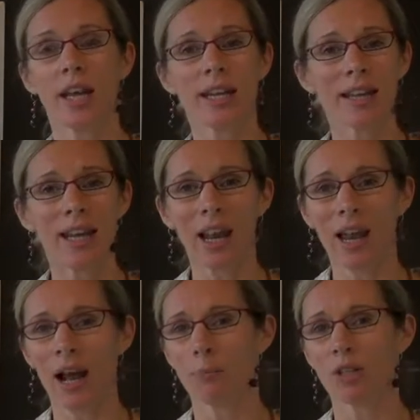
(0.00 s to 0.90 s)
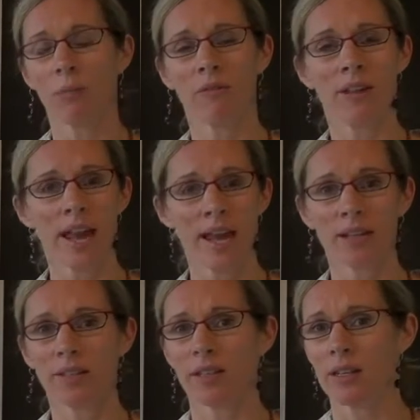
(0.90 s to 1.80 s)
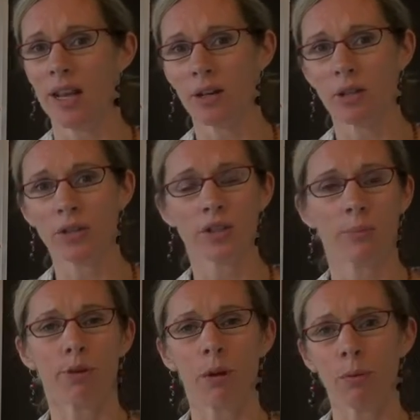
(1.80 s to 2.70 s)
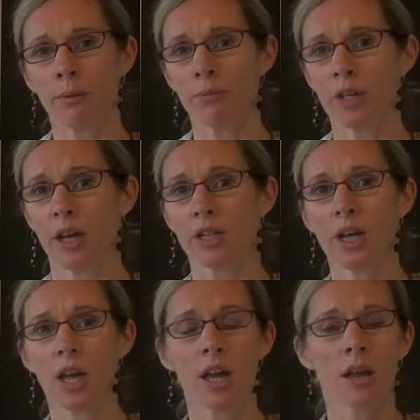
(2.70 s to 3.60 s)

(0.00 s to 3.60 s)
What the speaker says: and healing up some of the aches, the niggles, the problems that